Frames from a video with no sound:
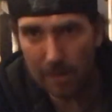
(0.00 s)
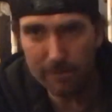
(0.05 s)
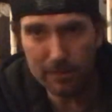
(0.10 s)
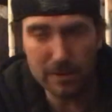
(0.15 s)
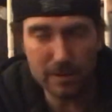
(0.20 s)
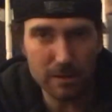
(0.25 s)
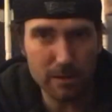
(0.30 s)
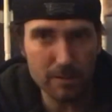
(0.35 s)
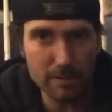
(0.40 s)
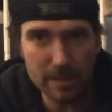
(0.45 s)
I'm
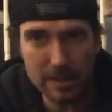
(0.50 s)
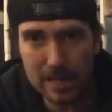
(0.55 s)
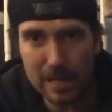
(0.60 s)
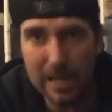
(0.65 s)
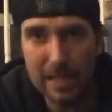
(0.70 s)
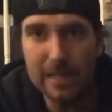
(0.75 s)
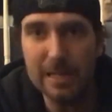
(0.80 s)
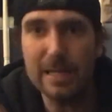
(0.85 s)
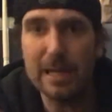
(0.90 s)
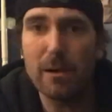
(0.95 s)
like, oh my
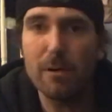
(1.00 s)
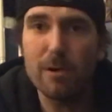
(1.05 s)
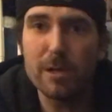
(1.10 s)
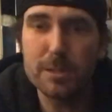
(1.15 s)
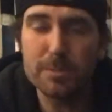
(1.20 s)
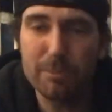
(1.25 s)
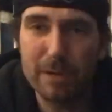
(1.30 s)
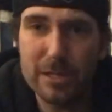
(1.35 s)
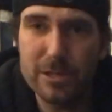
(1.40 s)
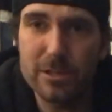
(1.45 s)
god, you got all this
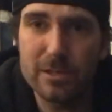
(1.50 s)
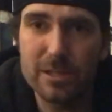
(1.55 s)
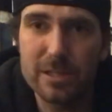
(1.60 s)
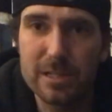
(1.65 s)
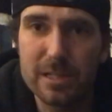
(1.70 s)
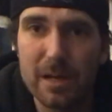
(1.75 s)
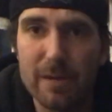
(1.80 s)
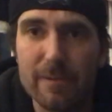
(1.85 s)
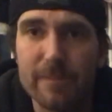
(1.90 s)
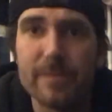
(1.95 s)
pressure on
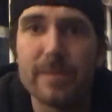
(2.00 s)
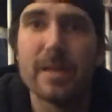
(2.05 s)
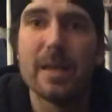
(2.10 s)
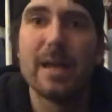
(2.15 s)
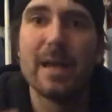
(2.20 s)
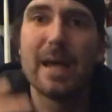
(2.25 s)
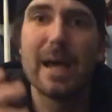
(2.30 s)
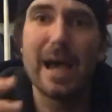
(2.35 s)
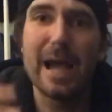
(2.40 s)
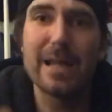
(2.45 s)
yourself.
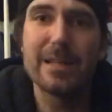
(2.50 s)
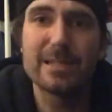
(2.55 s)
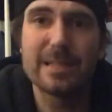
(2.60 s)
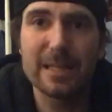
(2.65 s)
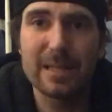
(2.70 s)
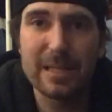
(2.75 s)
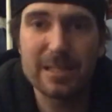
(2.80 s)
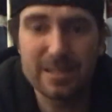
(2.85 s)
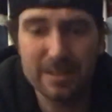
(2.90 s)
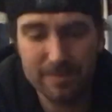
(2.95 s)
I say,
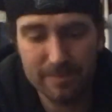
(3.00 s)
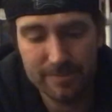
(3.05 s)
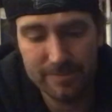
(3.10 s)
listen,